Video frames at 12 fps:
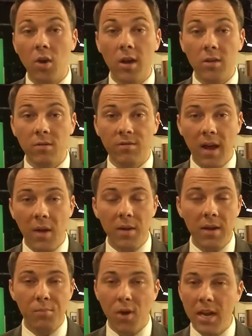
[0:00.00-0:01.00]
we're also
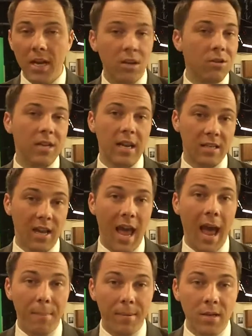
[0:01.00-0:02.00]
following breaking news as it
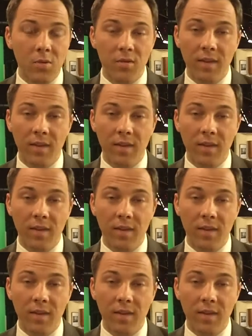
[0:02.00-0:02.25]
happens.